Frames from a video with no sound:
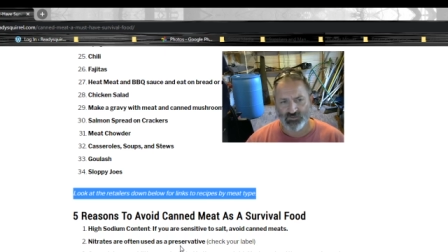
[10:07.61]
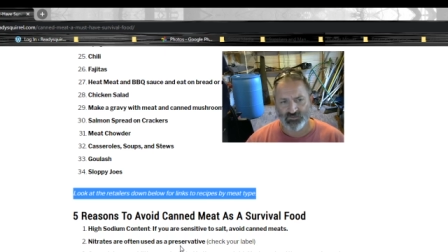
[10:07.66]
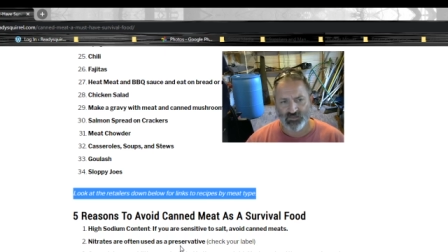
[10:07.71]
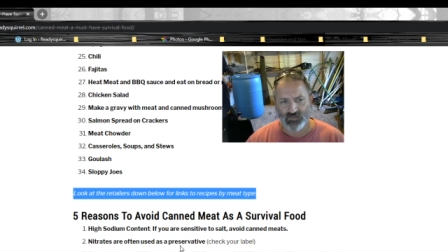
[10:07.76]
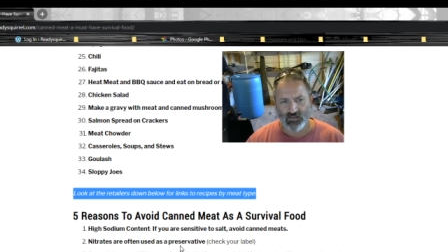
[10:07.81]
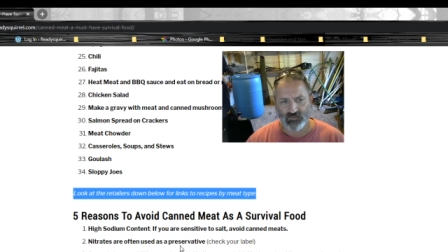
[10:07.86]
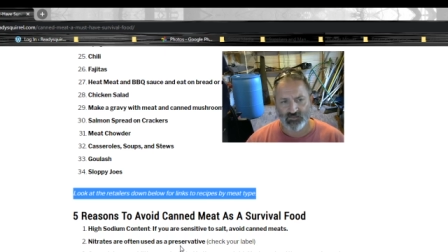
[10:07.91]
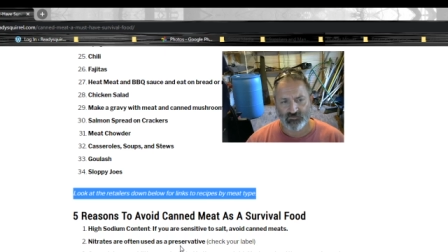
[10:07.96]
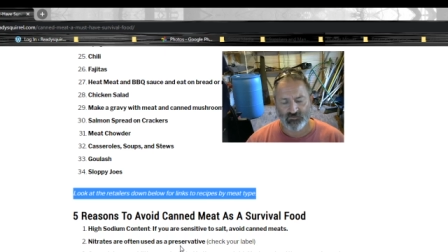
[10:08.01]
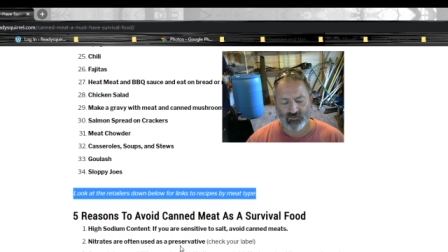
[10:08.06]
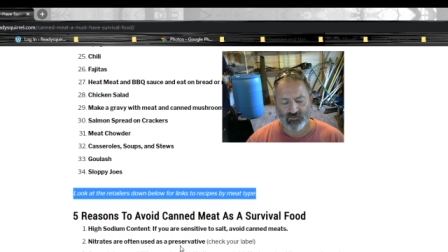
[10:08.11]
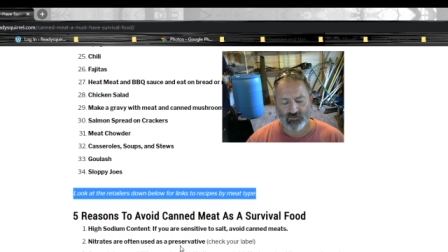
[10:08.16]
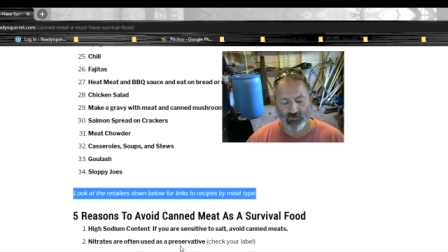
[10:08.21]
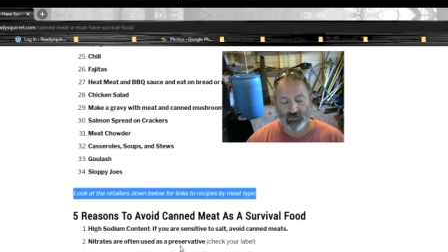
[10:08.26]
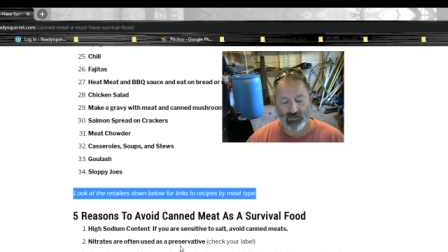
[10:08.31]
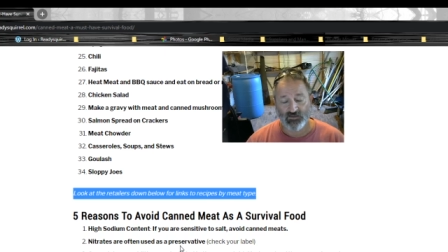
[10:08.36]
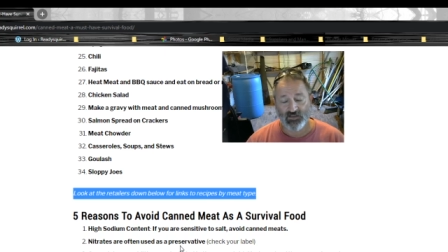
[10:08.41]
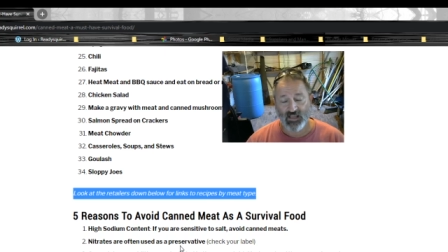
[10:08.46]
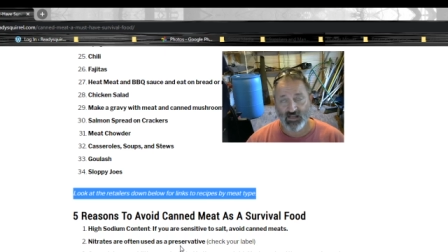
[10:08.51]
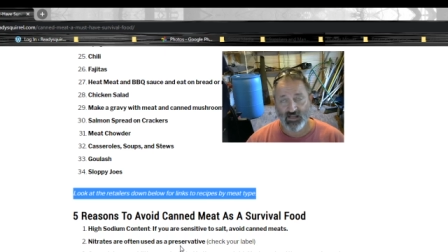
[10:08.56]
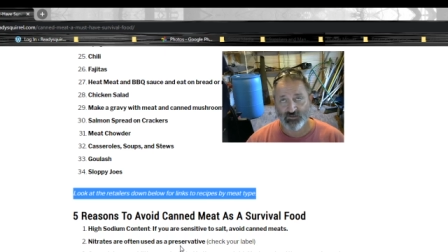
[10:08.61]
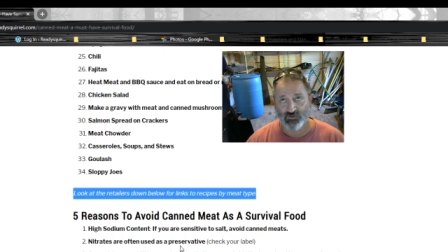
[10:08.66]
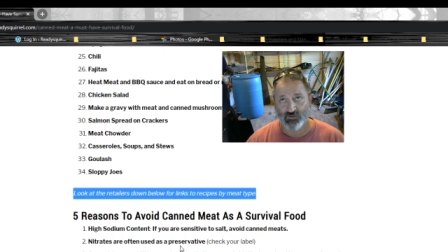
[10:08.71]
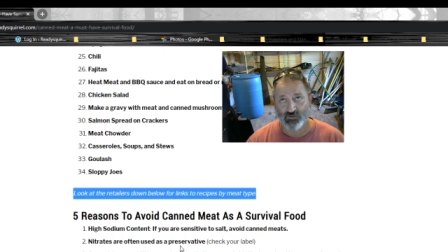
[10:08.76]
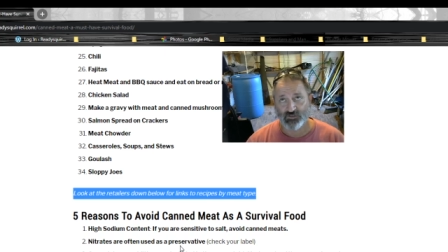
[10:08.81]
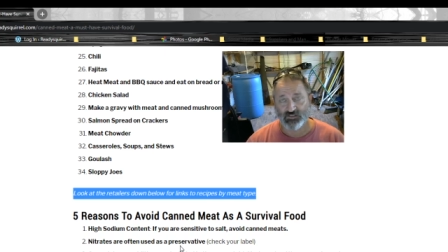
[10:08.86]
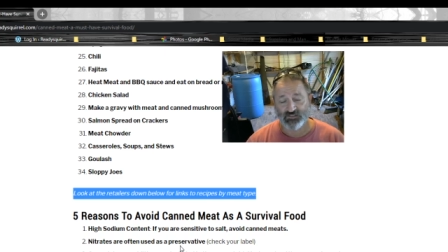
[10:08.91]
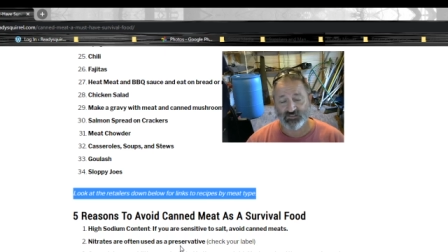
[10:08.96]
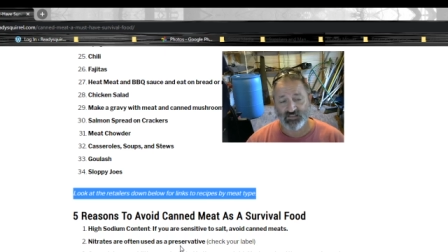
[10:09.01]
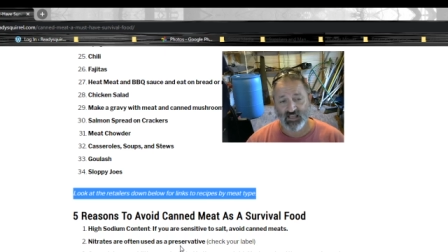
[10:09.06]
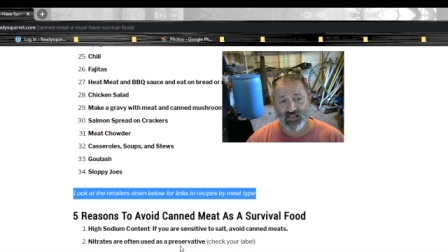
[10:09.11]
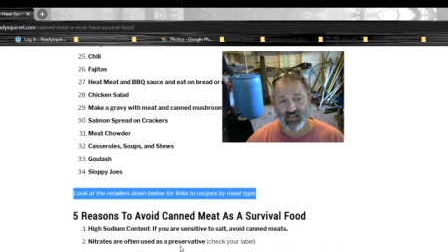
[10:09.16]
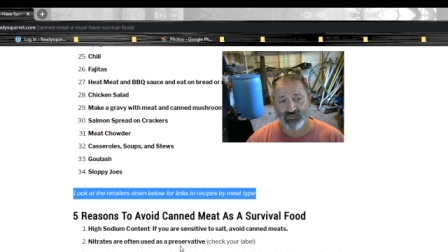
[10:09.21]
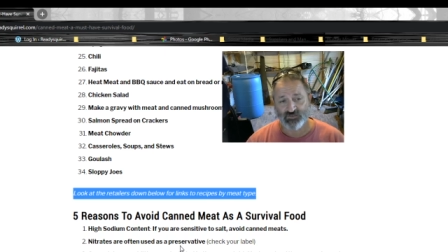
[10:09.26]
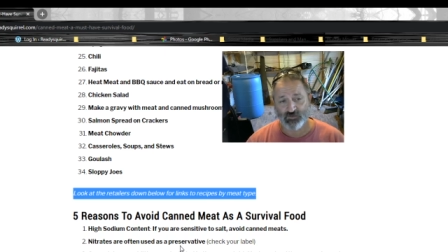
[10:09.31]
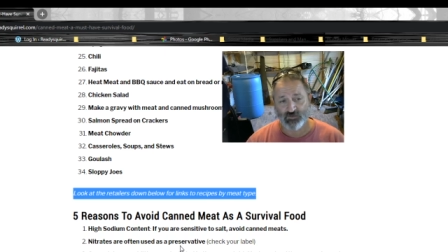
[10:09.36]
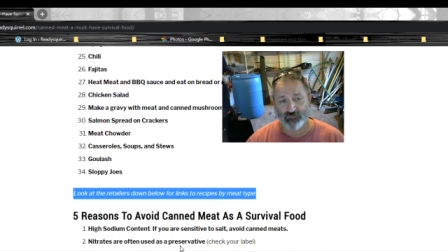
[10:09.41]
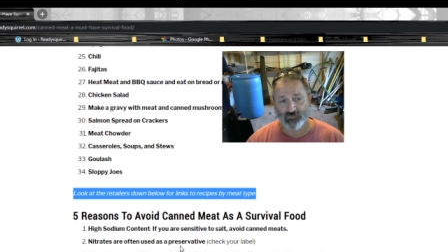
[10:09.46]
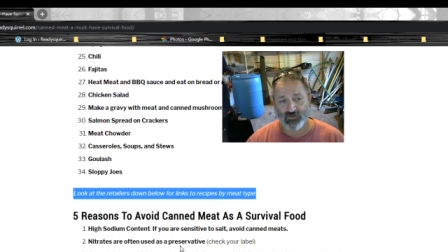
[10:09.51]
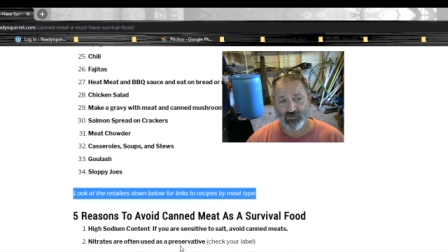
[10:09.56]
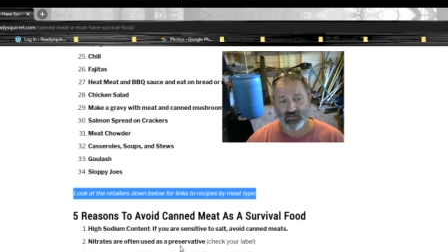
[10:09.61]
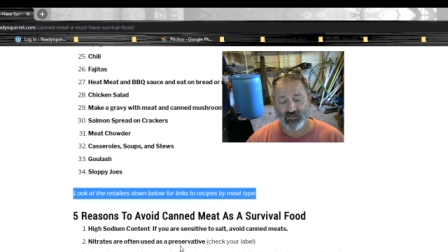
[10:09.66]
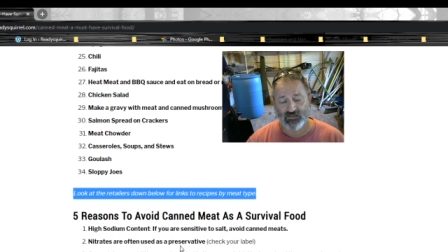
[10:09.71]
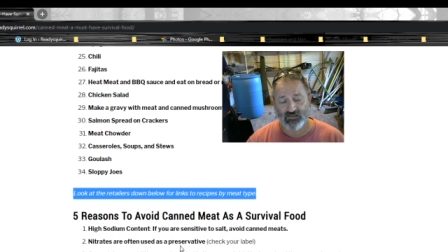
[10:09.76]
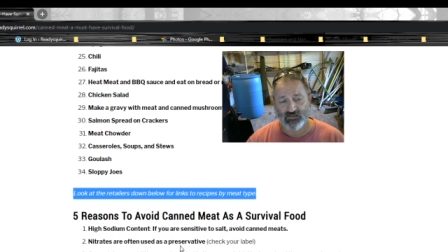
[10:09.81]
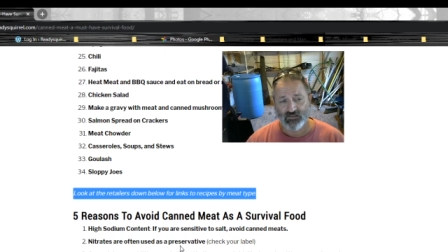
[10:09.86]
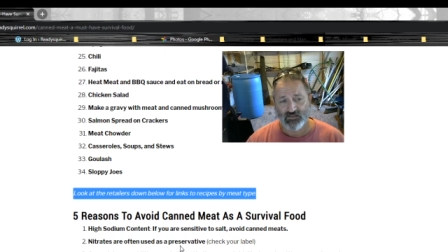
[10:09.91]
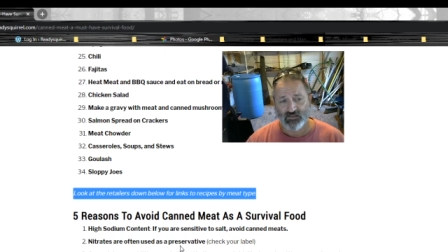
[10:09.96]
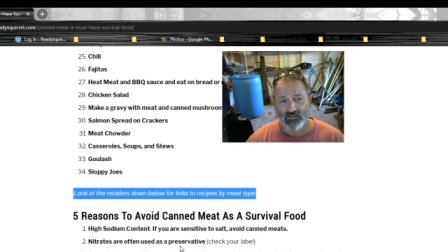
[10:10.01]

a natural catastrophe,